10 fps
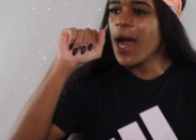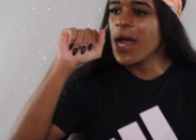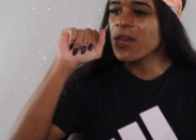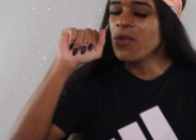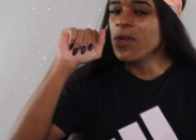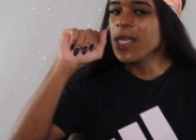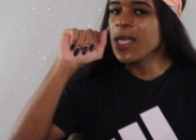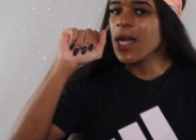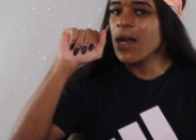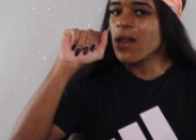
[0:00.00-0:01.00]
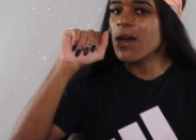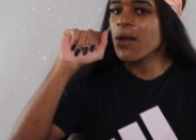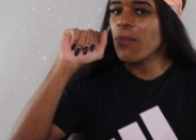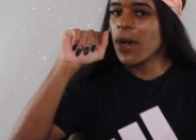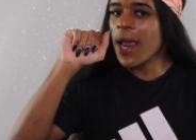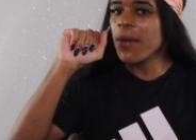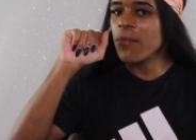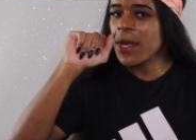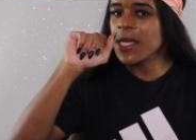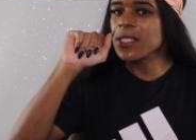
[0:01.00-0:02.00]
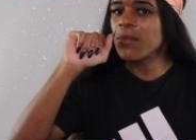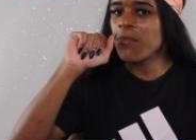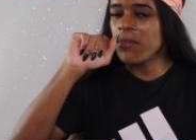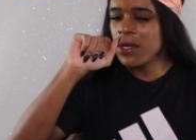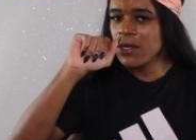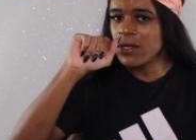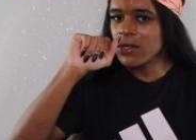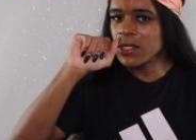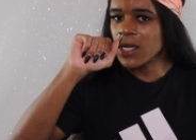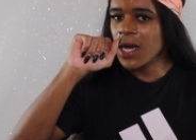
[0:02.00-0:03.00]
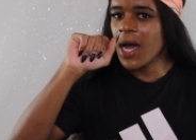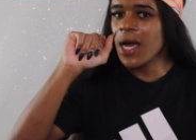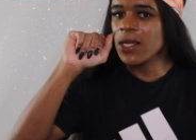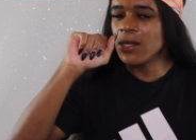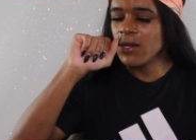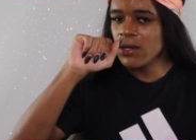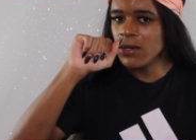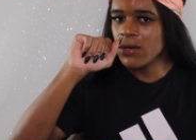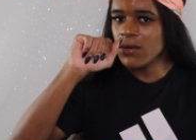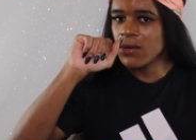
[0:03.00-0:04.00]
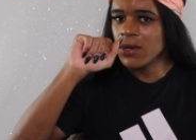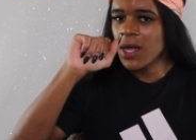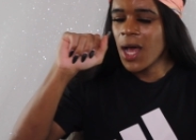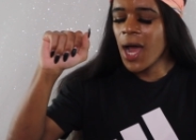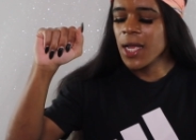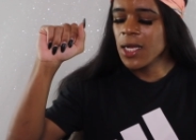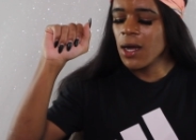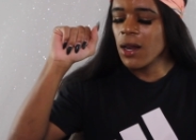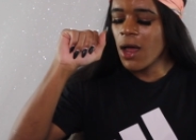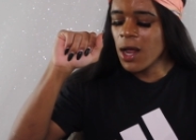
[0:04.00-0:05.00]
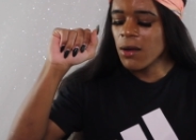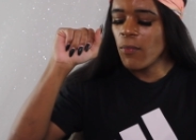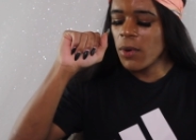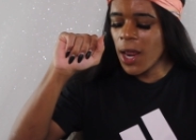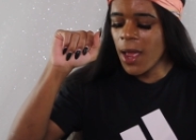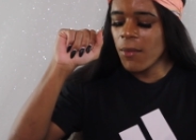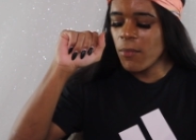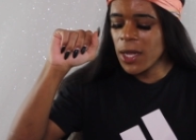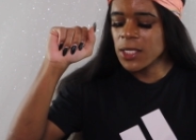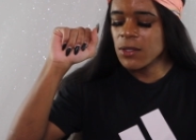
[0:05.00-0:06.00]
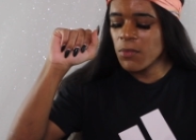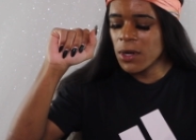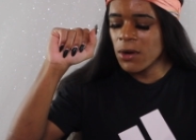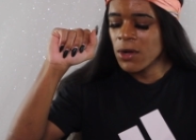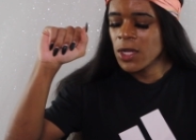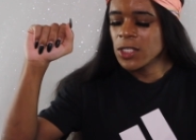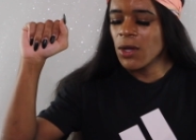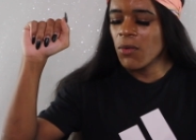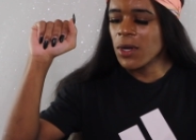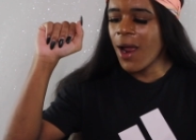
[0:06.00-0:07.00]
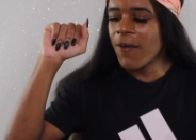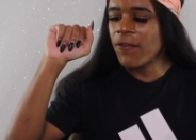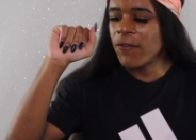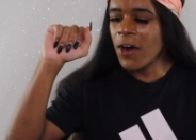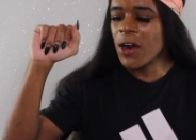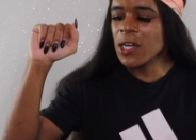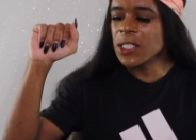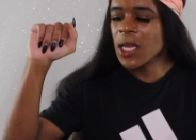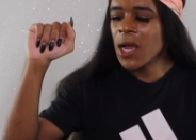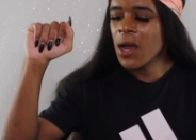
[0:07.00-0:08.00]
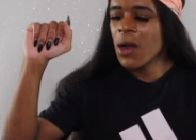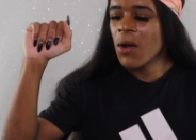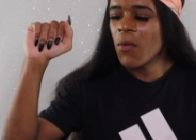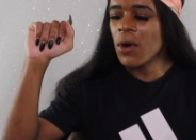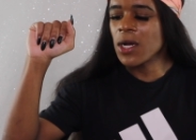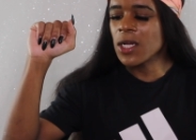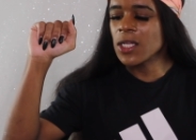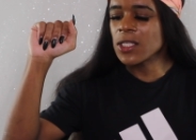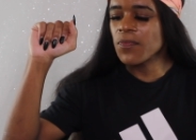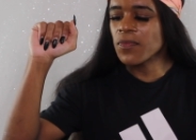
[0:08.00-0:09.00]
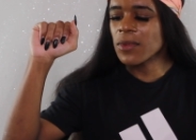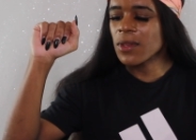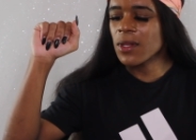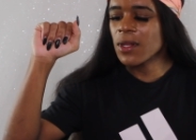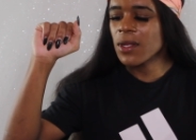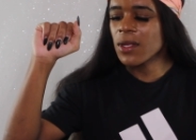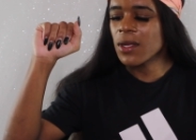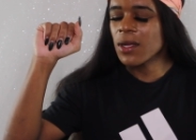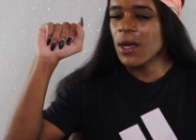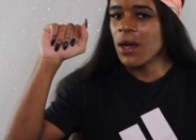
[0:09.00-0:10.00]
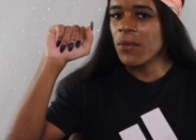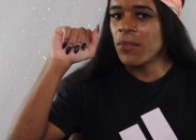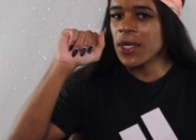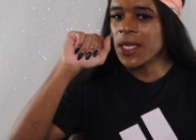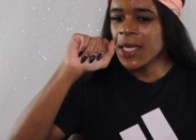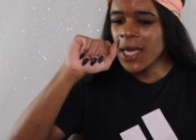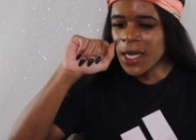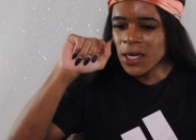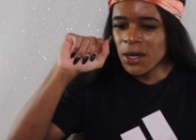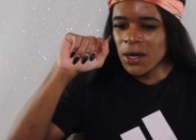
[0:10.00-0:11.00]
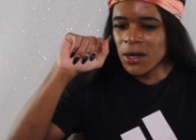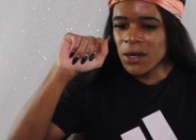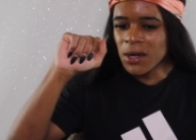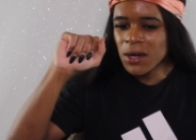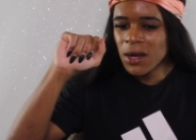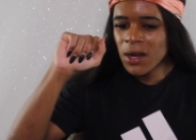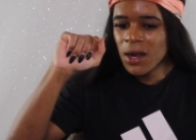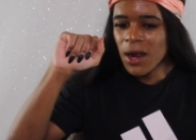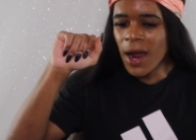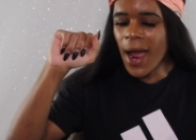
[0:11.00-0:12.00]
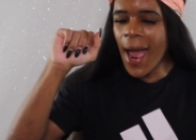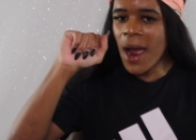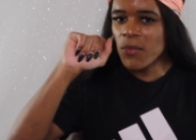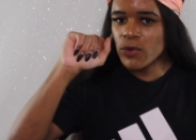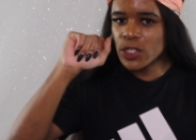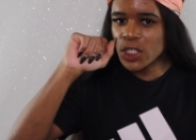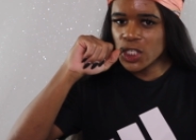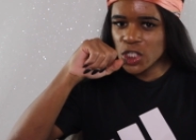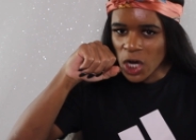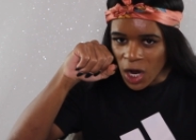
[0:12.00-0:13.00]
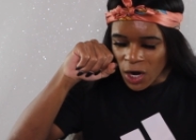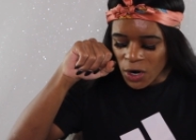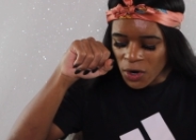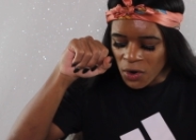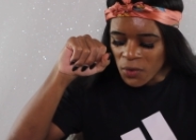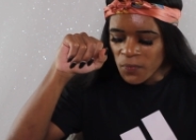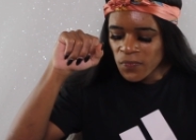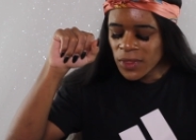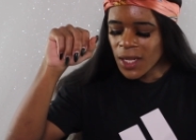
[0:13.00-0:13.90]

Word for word: I do eat a lot of plant-based meals. I do. I eat a lot of plant-based meals. So when I first was a beginner, an average Joe,